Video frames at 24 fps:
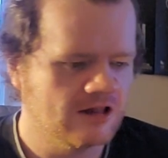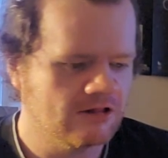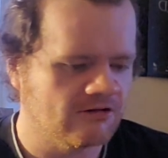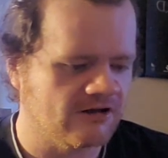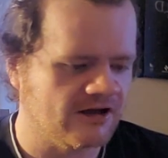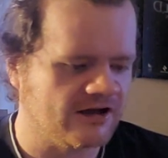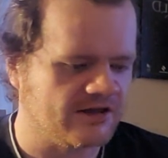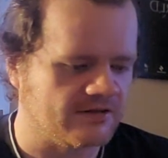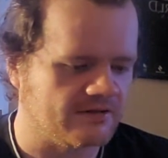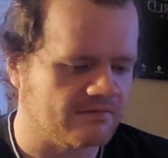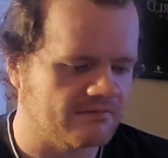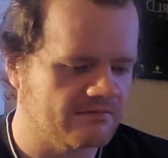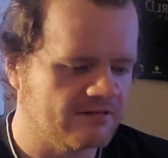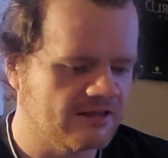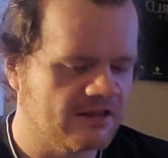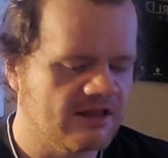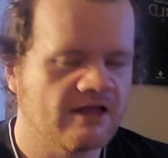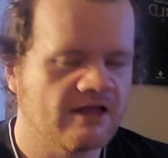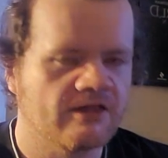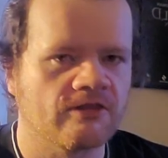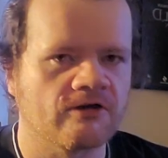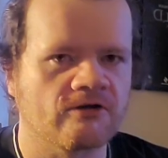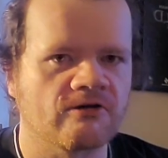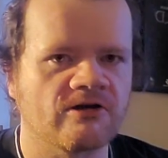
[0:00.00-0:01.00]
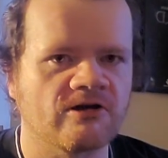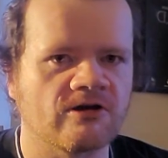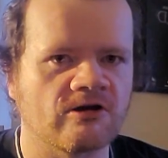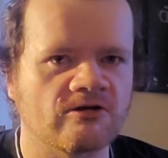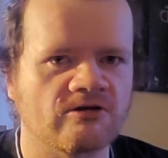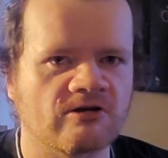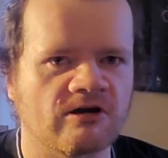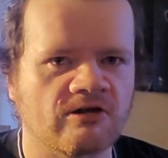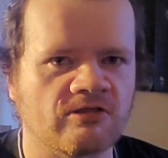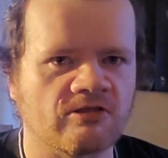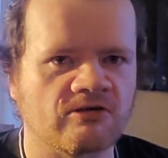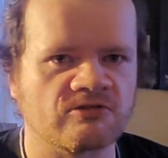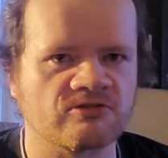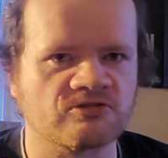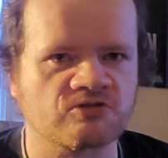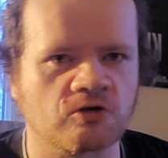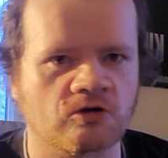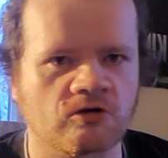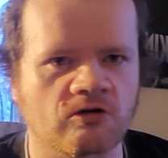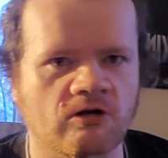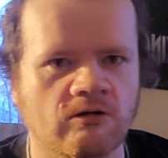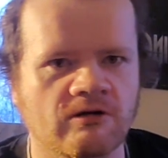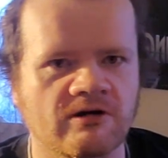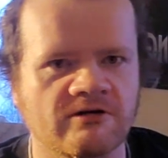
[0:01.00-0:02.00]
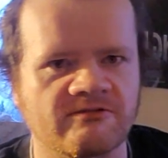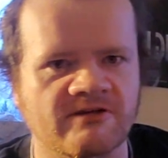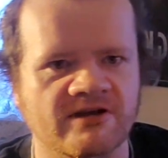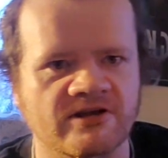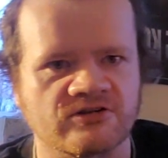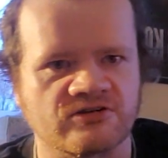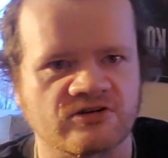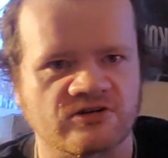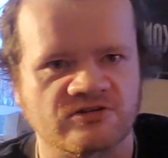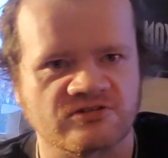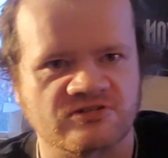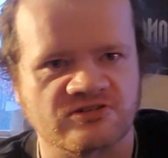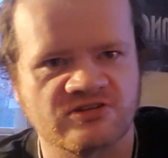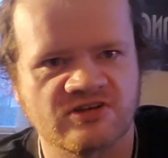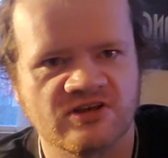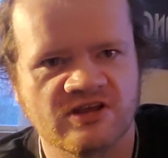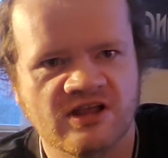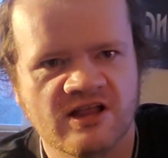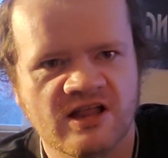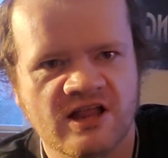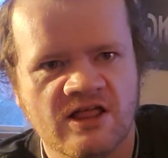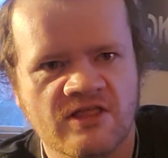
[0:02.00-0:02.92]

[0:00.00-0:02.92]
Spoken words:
Like, there are other Zorro adventures.